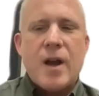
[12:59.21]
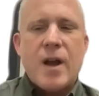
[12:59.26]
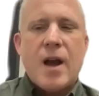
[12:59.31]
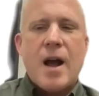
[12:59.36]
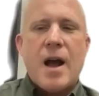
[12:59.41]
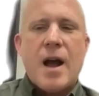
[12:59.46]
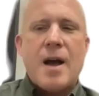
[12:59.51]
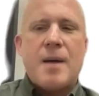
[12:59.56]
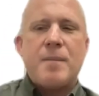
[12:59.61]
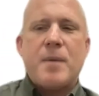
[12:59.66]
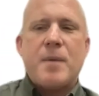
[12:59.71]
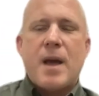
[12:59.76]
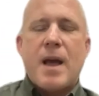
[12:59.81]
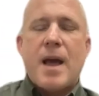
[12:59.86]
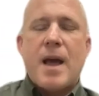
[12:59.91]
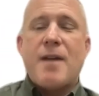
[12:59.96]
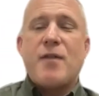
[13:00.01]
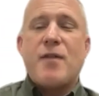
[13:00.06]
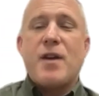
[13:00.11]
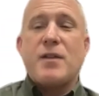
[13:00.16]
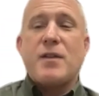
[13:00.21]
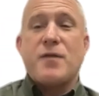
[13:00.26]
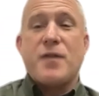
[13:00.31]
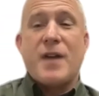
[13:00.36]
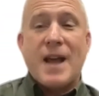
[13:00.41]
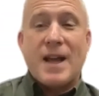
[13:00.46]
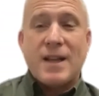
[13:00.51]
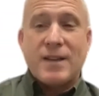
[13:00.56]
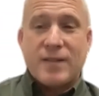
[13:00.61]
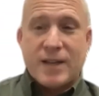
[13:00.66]
have
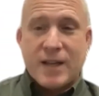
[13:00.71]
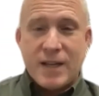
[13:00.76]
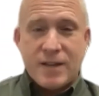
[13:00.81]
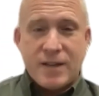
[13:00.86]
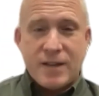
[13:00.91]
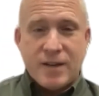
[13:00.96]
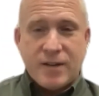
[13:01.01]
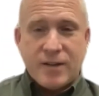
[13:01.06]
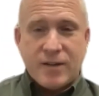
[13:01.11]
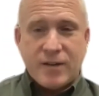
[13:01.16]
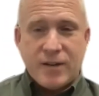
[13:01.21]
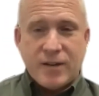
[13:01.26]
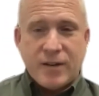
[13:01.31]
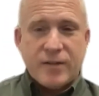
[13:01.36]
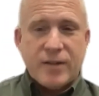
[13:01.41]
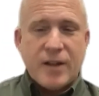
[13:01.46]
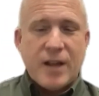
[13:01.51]
advanced kidney disease,